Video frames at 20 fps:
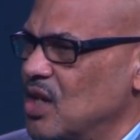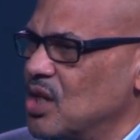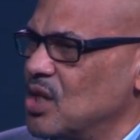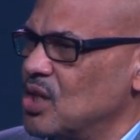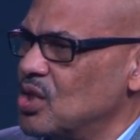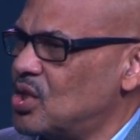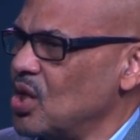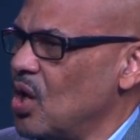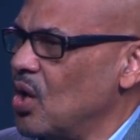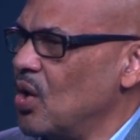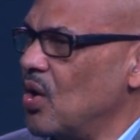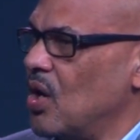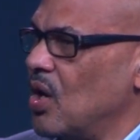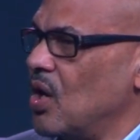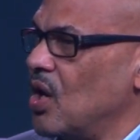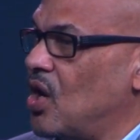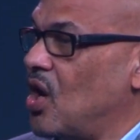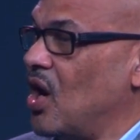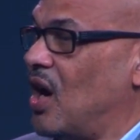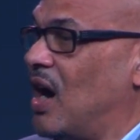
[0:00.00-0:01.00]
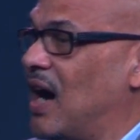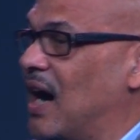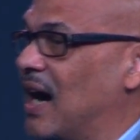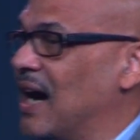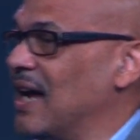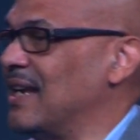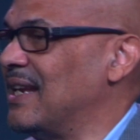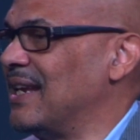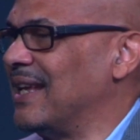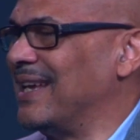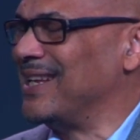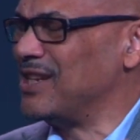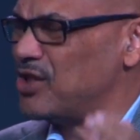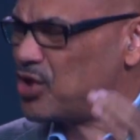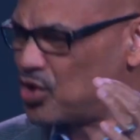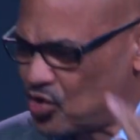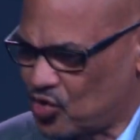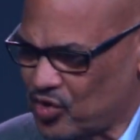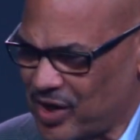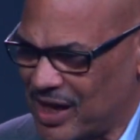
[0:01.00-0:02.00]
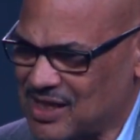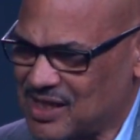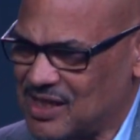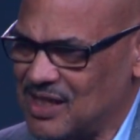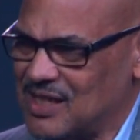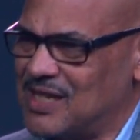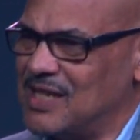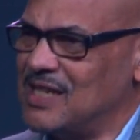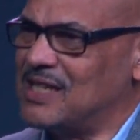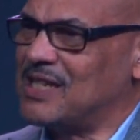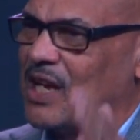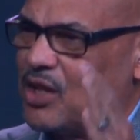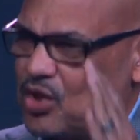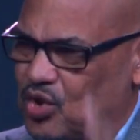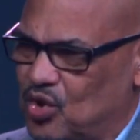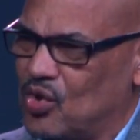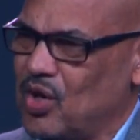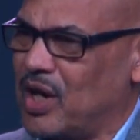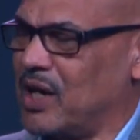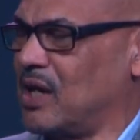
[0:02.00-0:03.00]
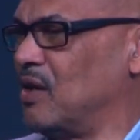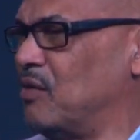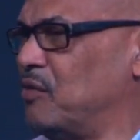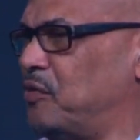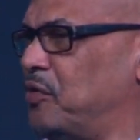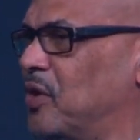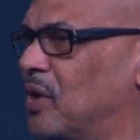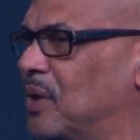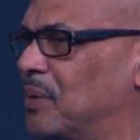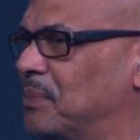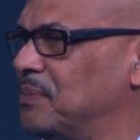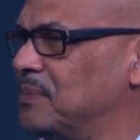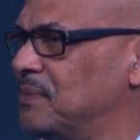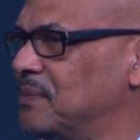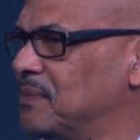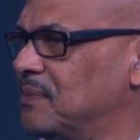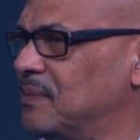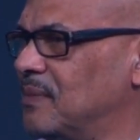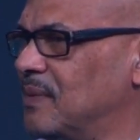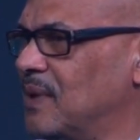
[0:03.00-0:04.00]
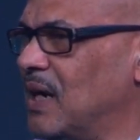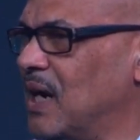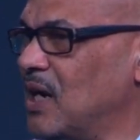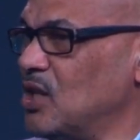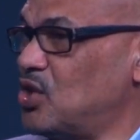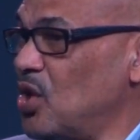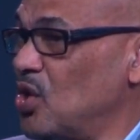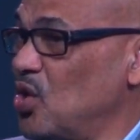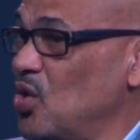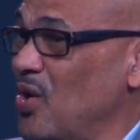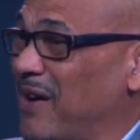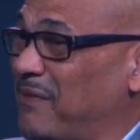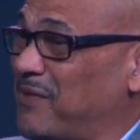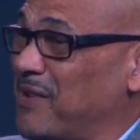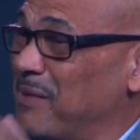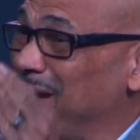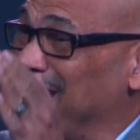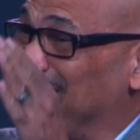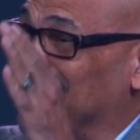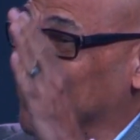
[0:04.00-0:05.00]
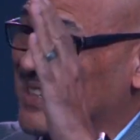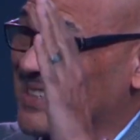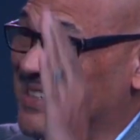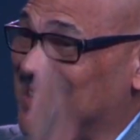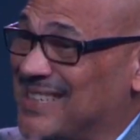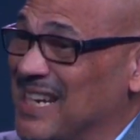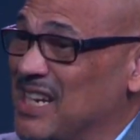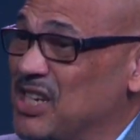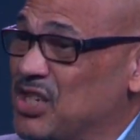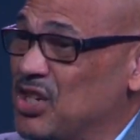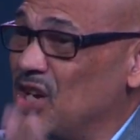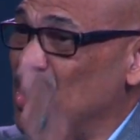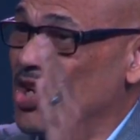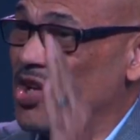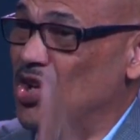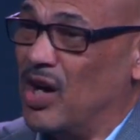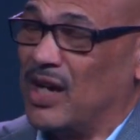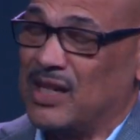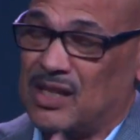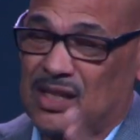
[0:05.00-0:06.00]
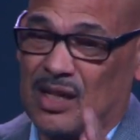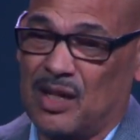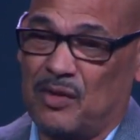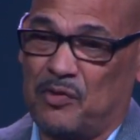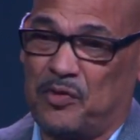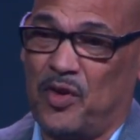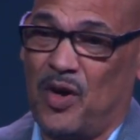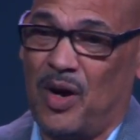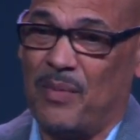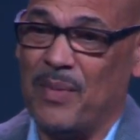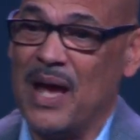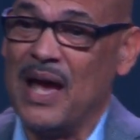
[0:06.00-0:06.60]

So God instructs us, he said, do not conform. And so you have to make a decision not to conform.